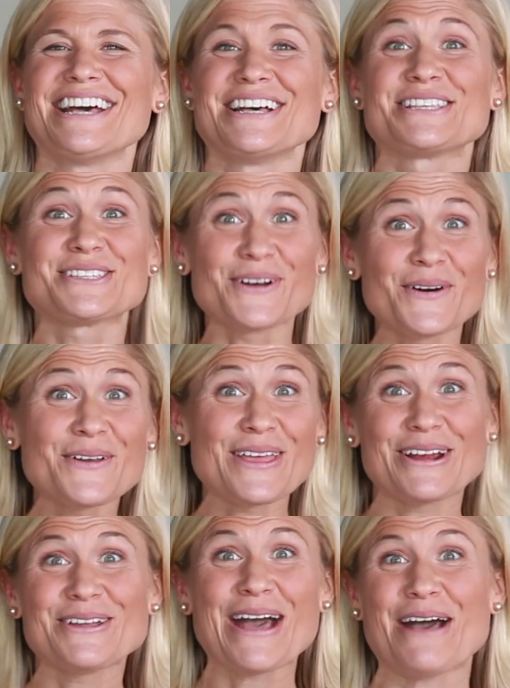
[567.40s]
So
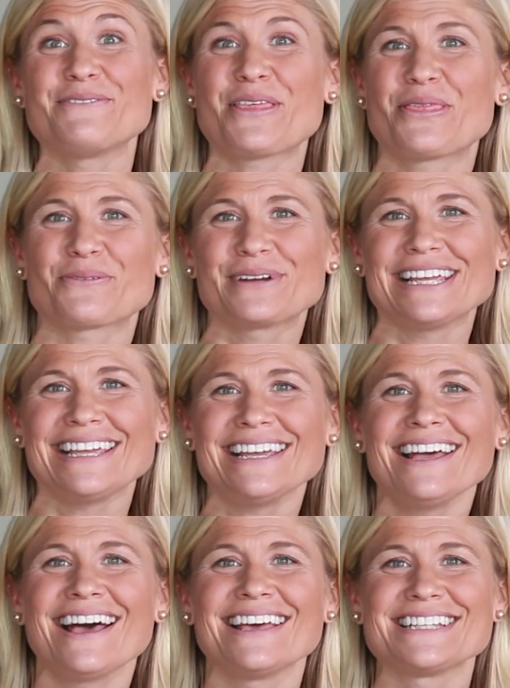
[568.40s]
there you have
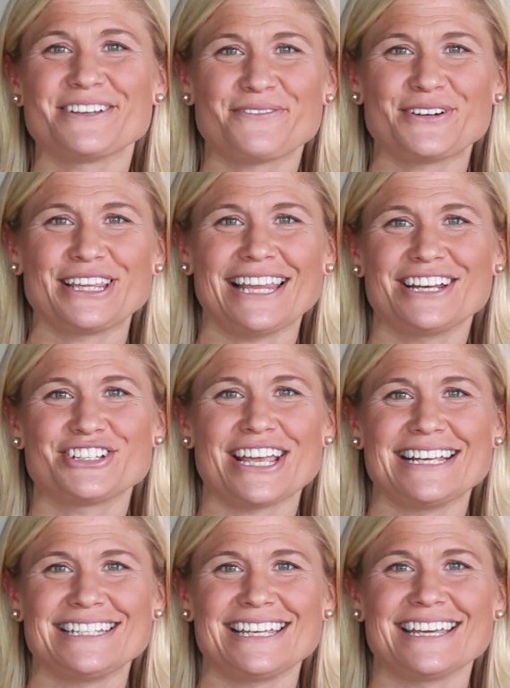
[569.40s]
three different lunch
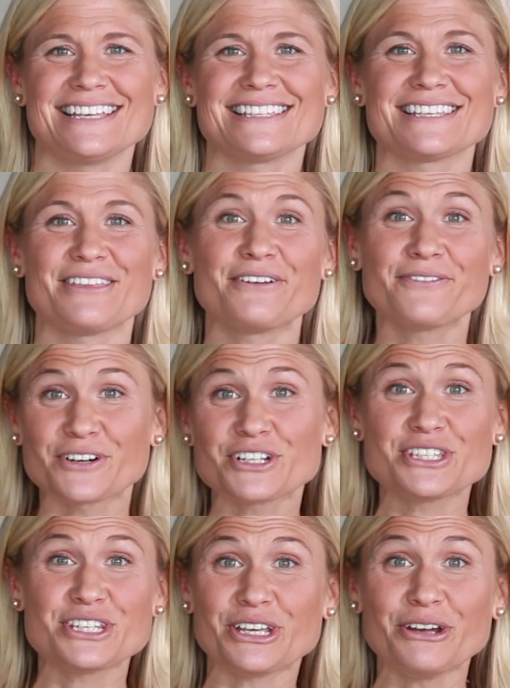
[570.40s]
ideas. The
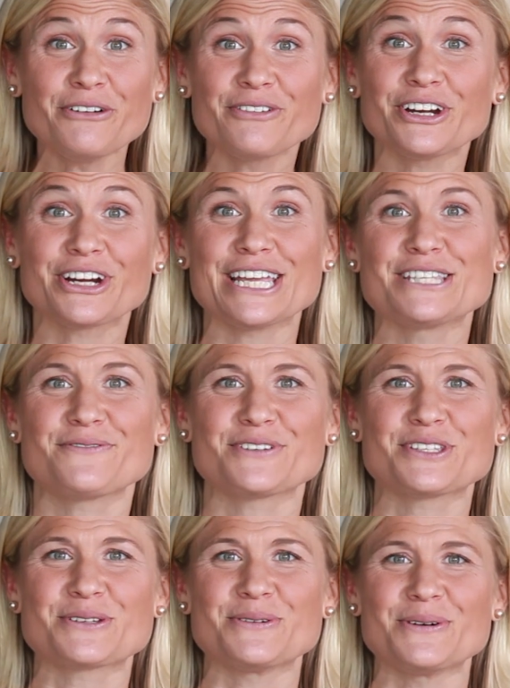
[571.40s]
first two for your kids for
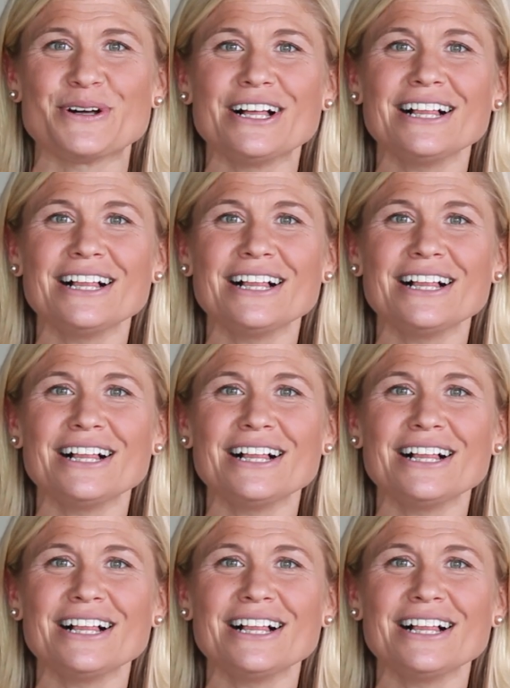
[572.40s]
school,